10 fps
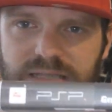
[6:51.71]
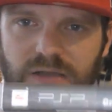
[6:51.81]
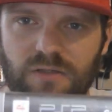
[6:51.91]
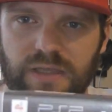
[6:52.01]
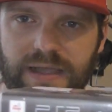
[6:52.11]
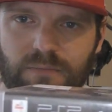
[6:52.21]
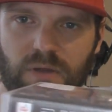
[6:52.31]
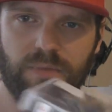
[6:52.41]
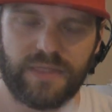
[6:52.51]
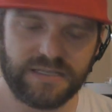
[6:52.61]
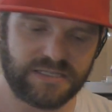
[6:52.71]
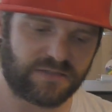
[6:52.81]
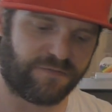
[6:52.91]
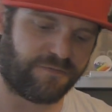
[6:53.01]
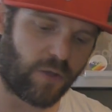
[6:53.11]
this out on the camera, but this
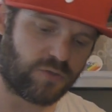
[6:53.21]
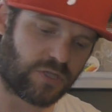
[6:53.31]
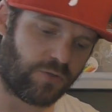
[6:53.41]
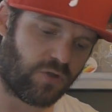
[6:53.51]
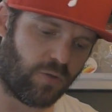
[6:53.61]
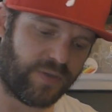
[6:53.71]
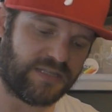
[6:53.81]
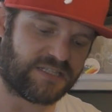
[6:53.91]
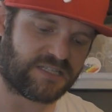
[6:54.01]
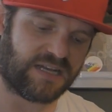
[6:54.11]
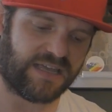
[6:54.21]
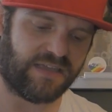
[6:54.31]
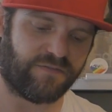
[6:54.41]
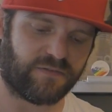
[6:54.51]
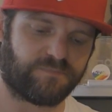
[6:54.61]
is a photocopied
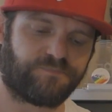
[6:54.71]
sleeve.